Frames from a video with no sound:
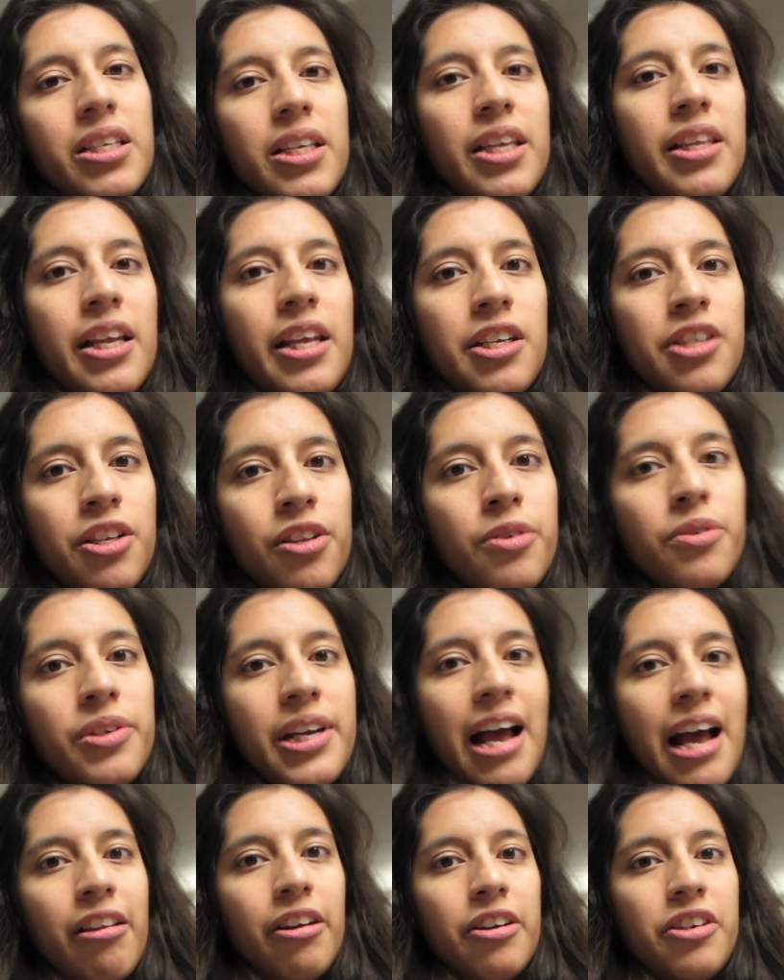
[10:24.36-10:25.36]
And then his gluten
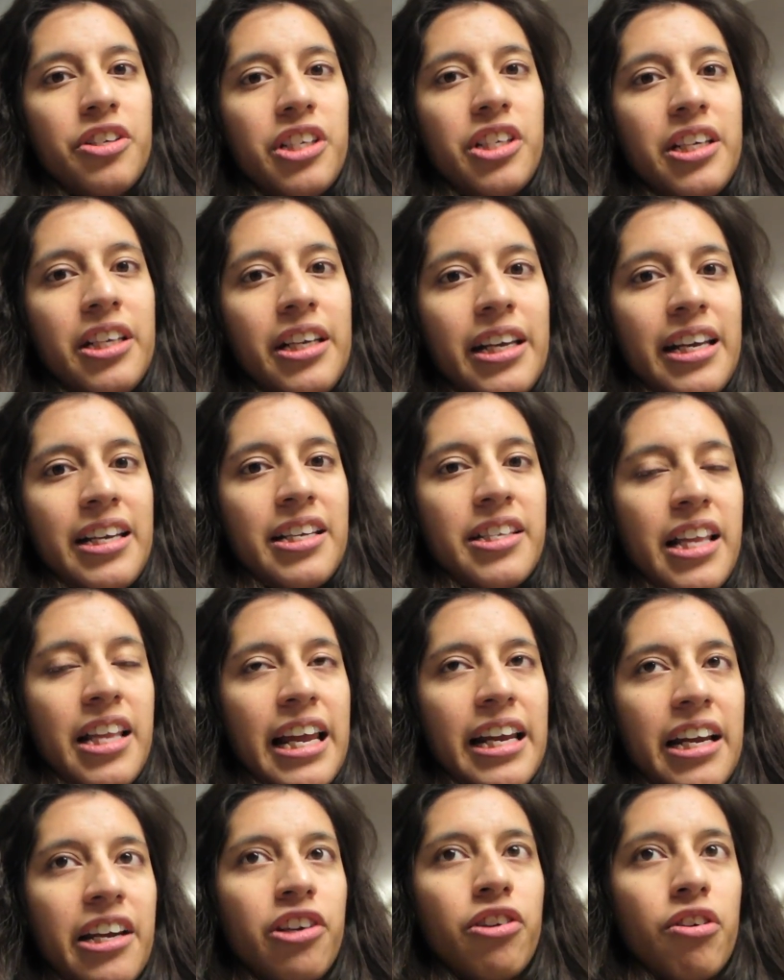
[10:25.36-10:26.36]
allergy is
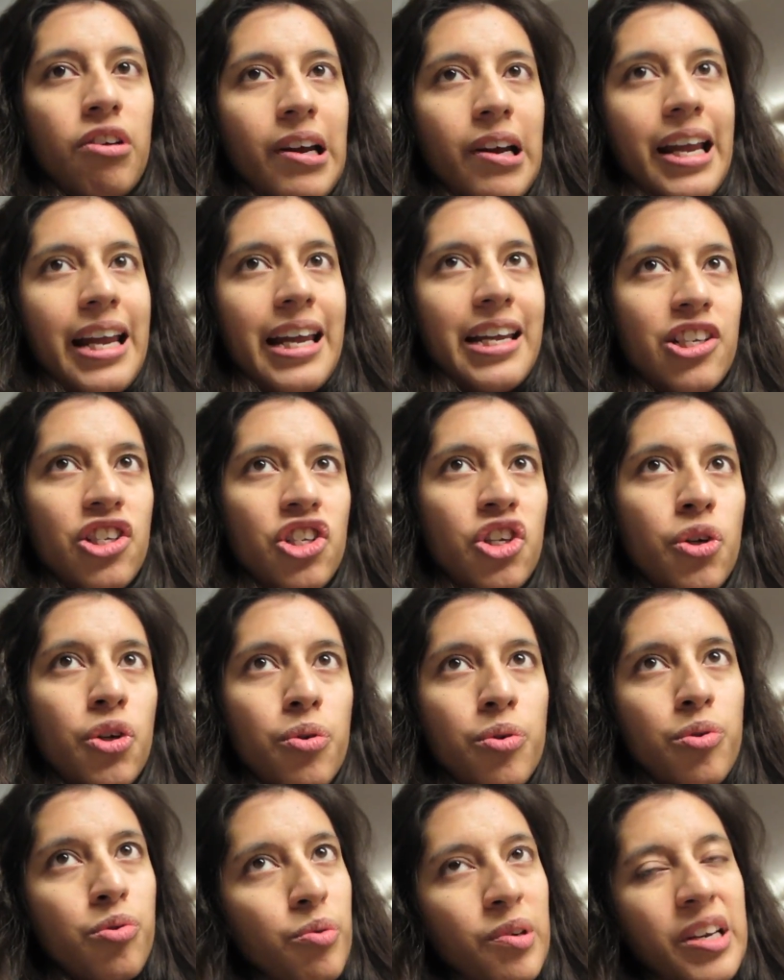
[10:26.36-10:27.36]
like a grade
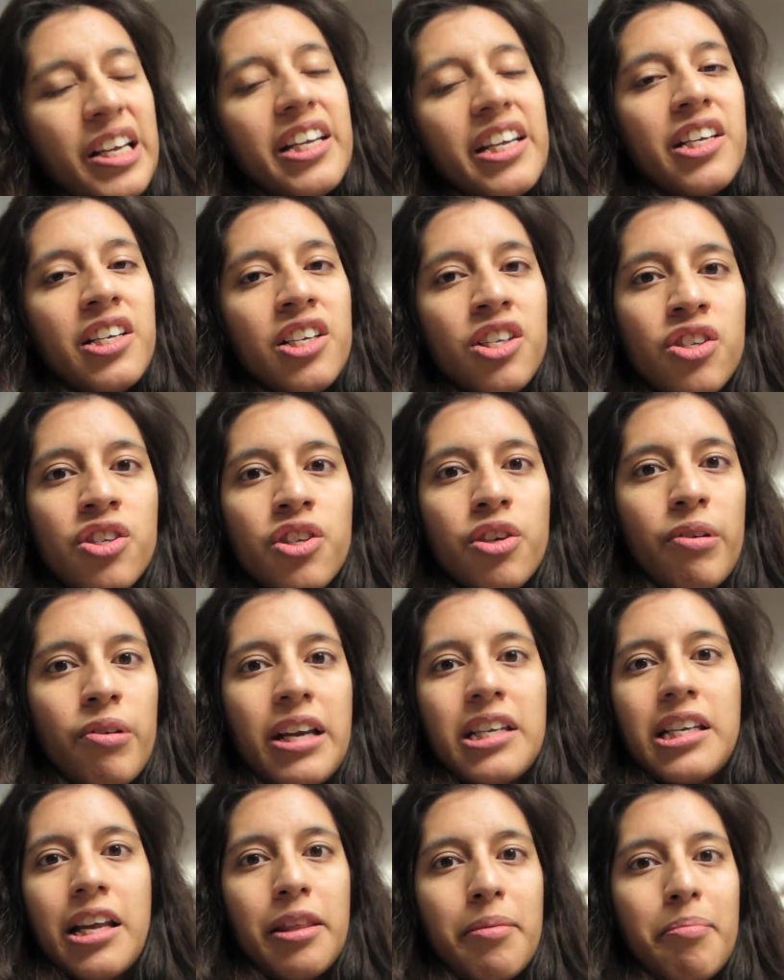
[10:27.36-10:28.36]
two, three, so
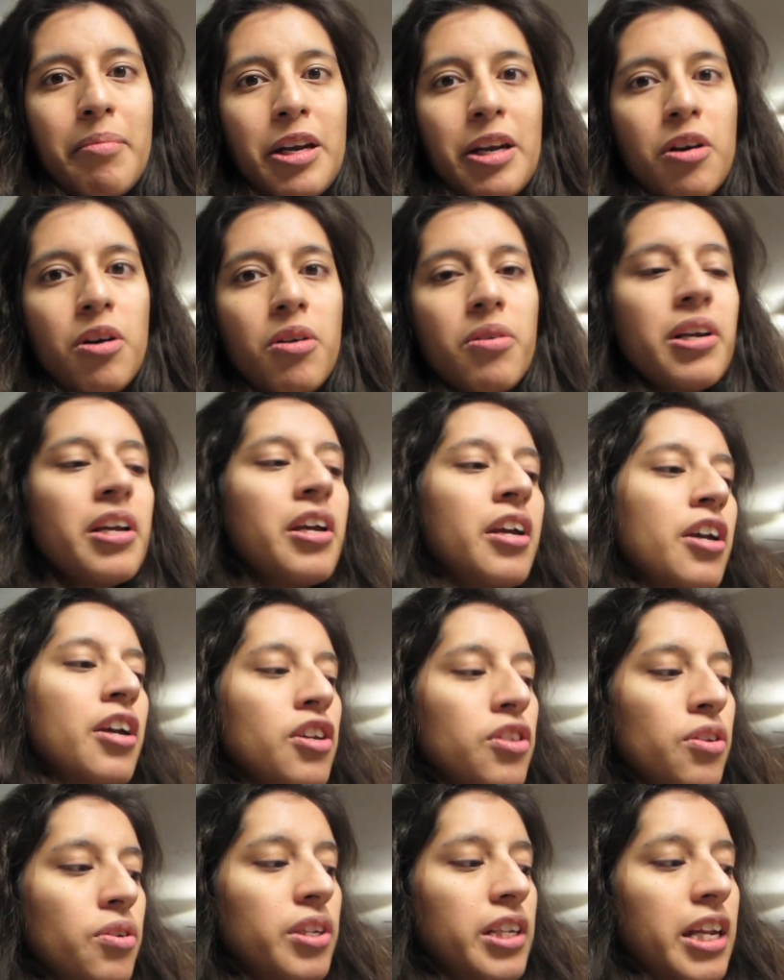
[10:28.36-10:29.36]
right down the middle.
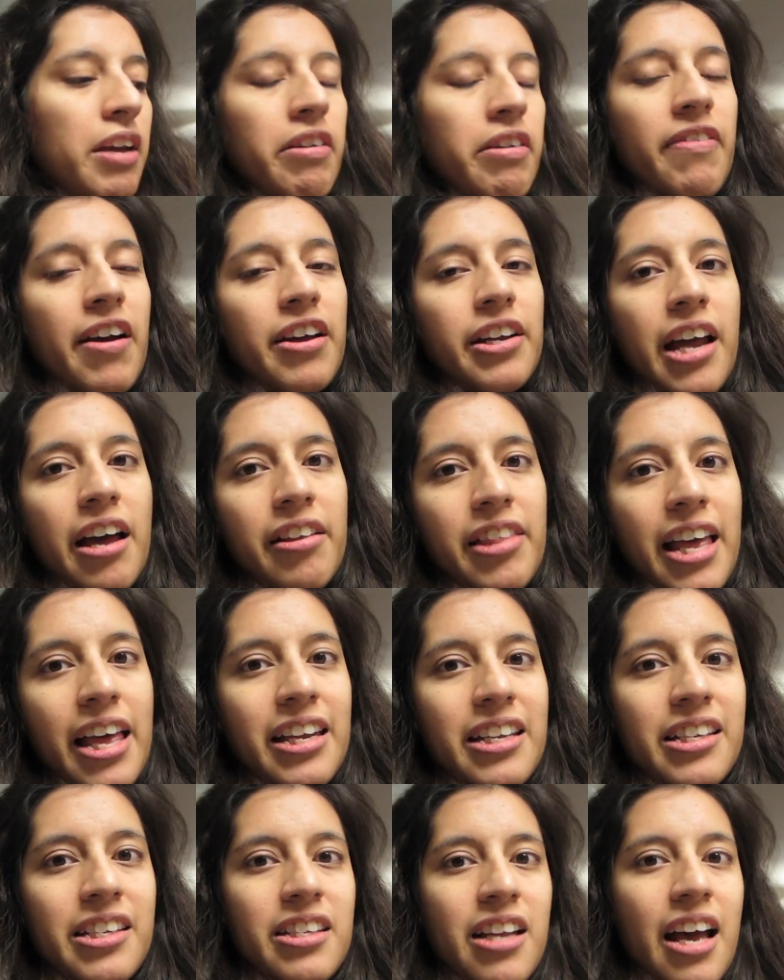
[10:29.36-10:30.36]
So today we found out that
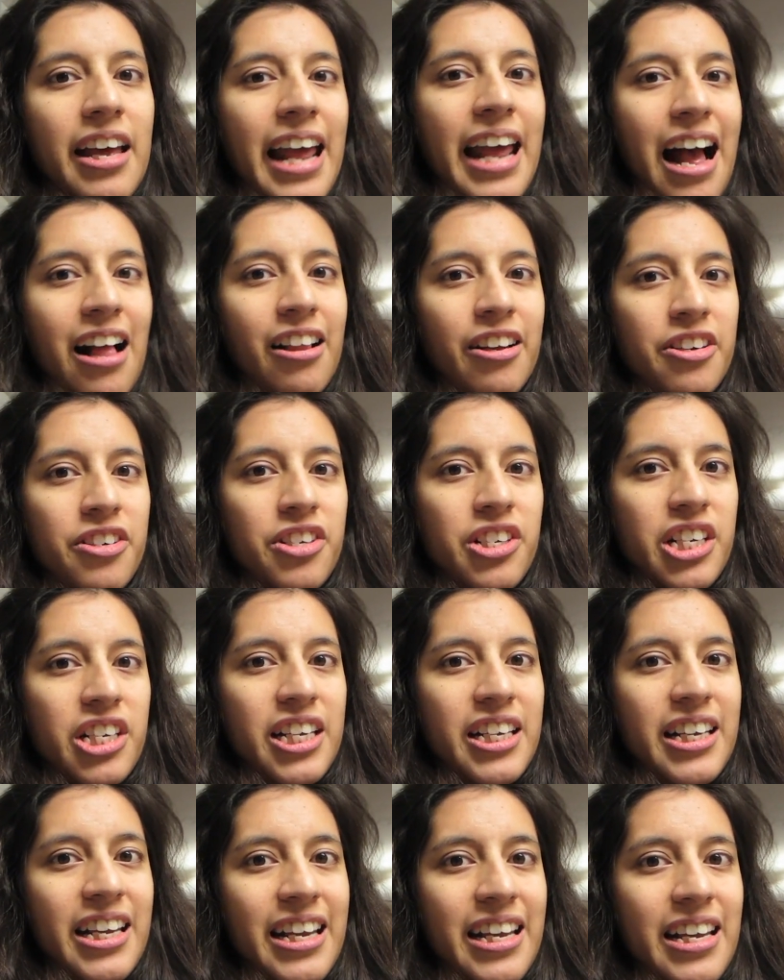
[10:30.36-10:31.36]
his nut
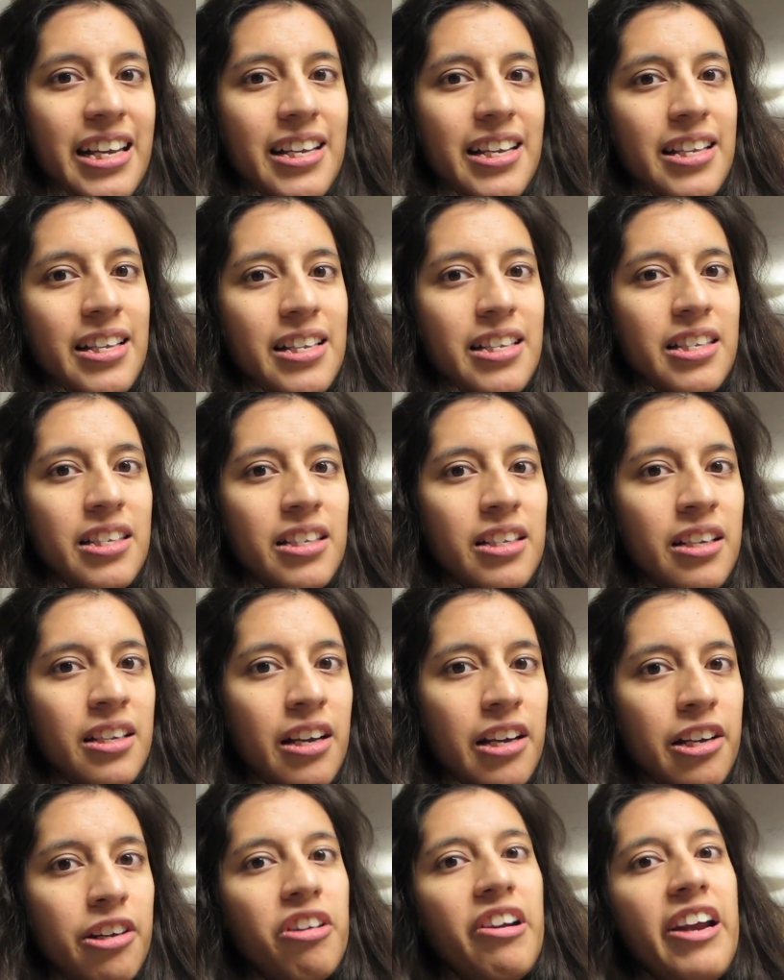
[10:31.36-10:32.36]
allergy is
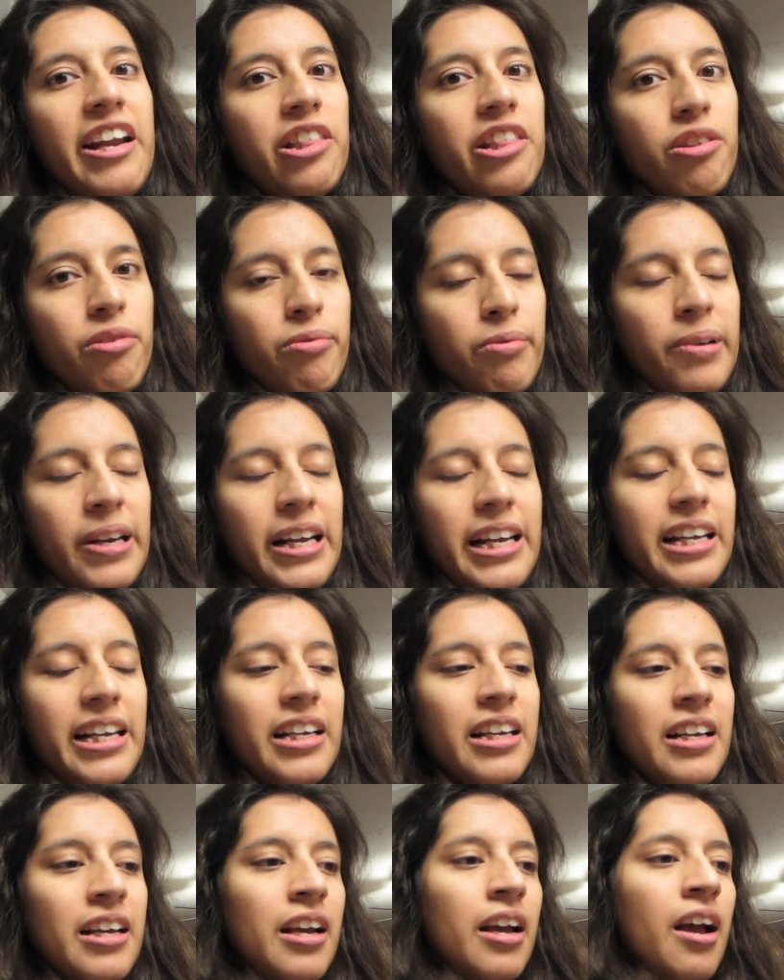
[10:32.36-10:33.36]
a grade three,
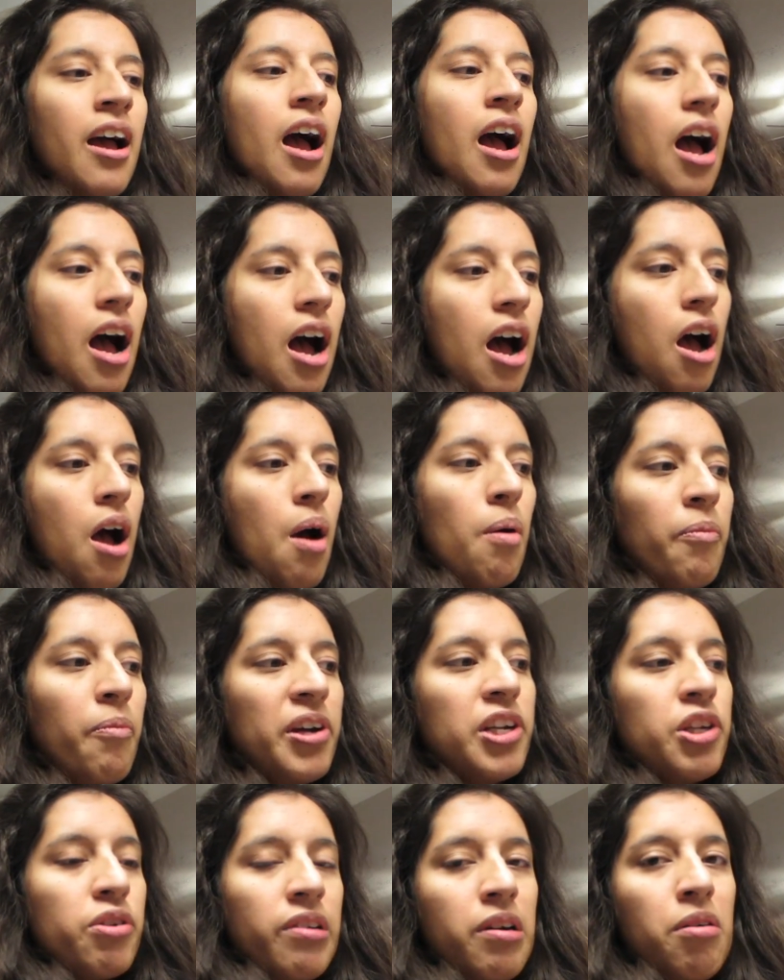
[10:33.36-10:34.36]
um,
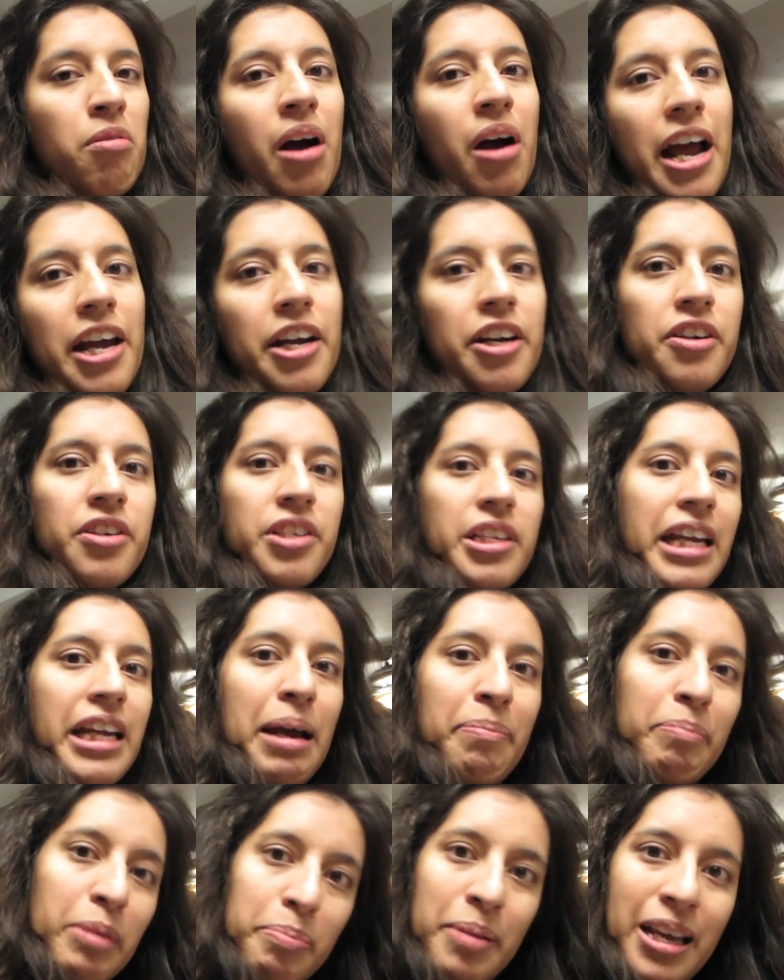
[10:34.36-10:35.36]
which requires an
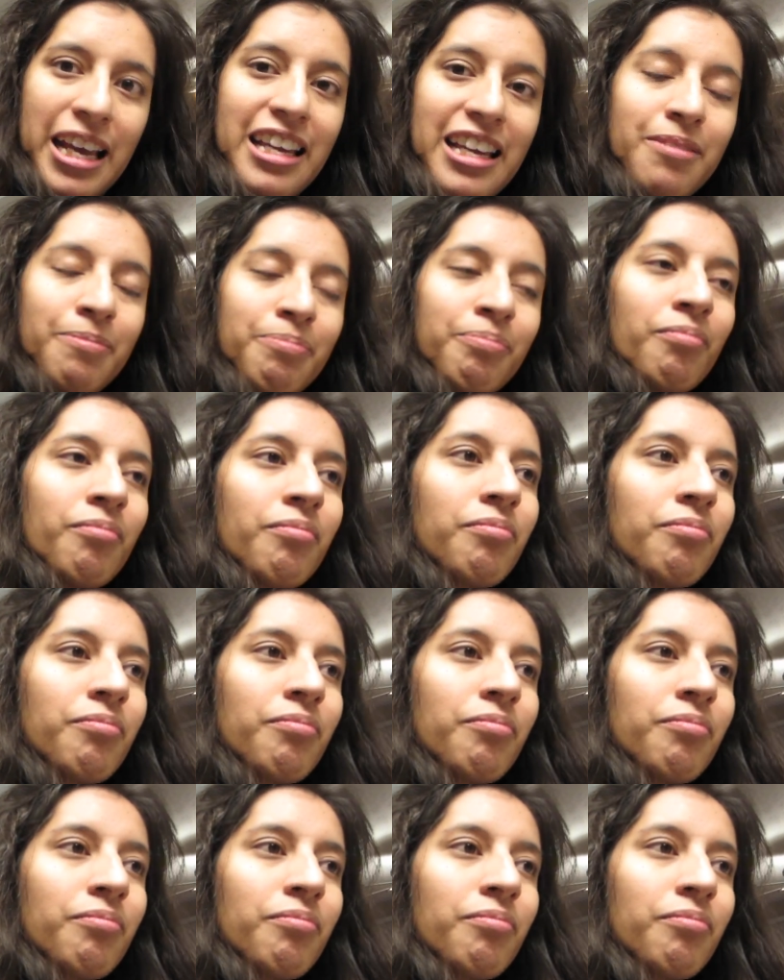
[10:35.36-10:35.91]
EpiPen.